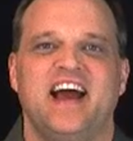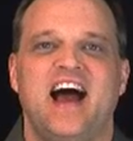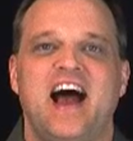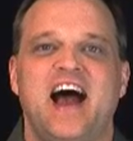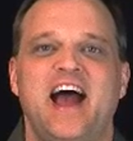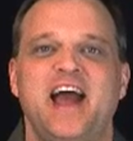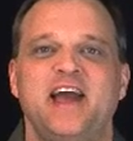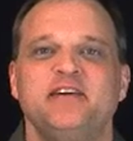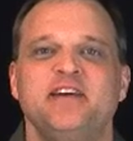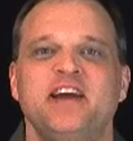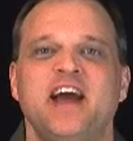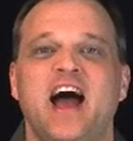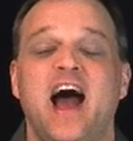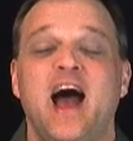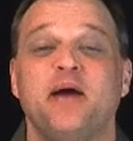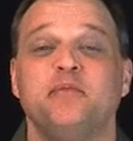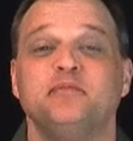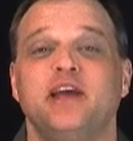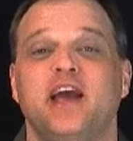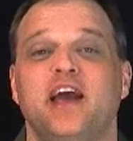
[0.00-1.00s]
Hi,
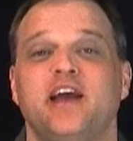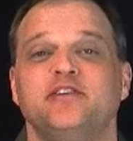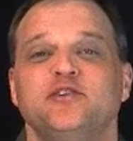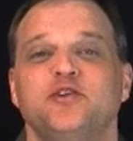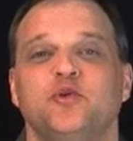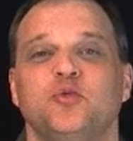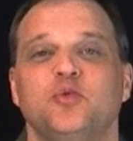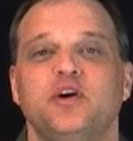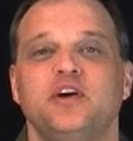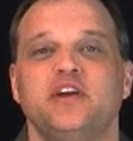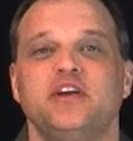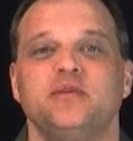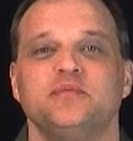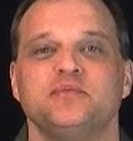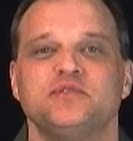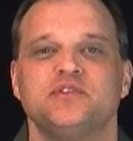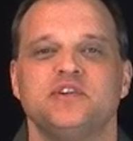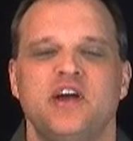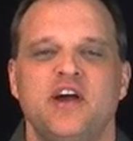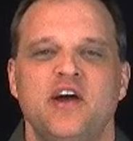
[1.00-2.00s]
I'm Daniel
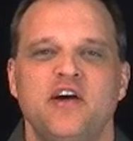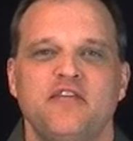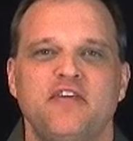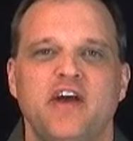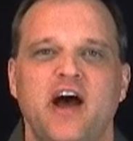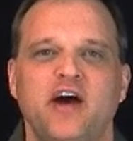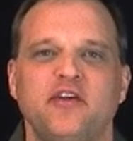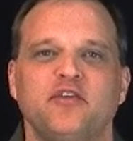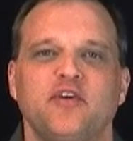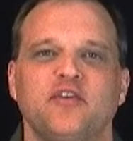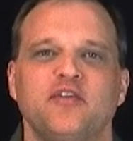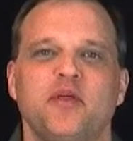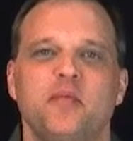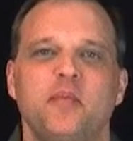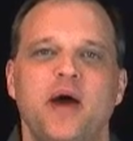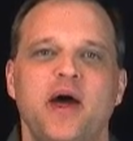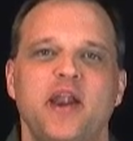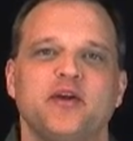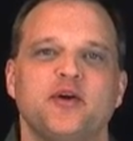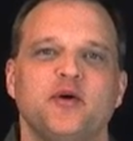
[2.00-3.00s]
Williams, founder of the
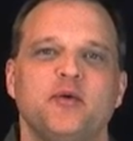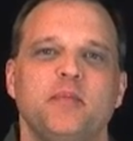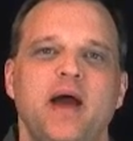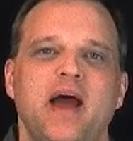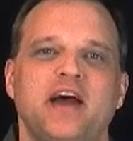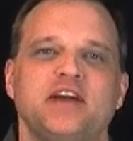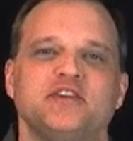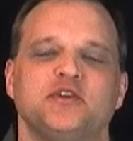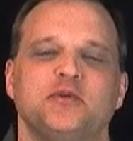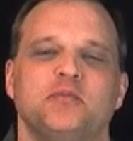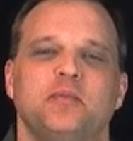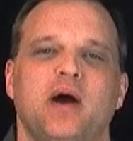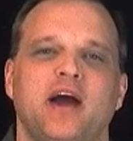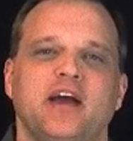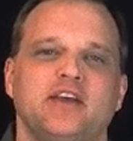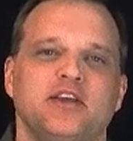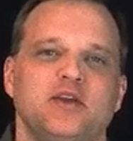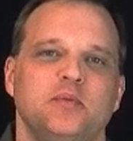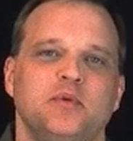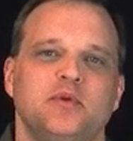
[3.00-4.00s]
Medical
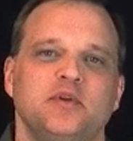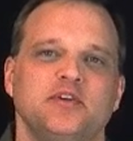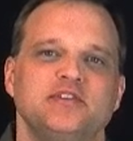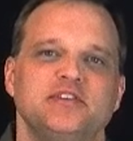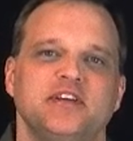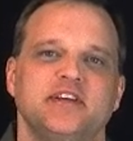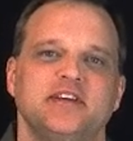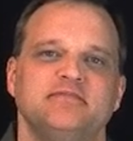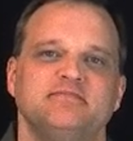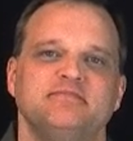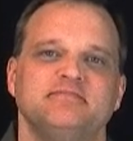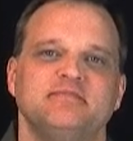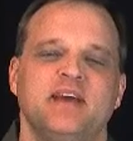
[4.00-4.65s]
Mastermind community.